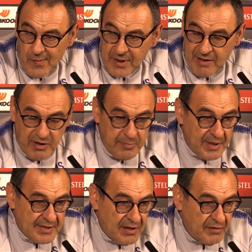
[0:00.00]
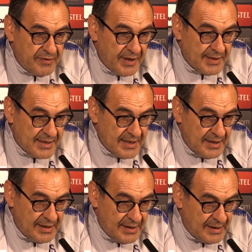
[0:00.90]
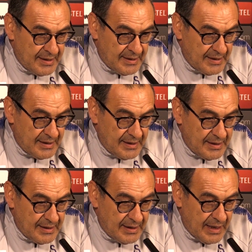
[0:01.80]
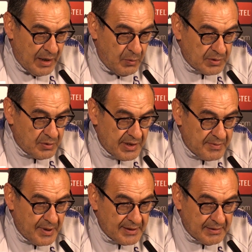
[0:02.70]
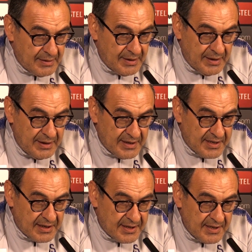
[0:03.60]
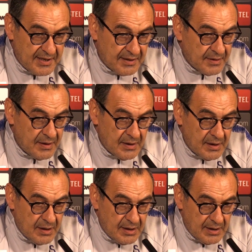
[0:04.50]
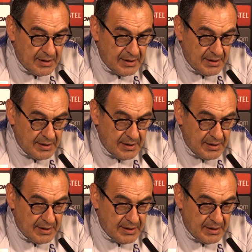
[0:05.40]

in every press conference, uh, I want to respect uh, his decision. Uh,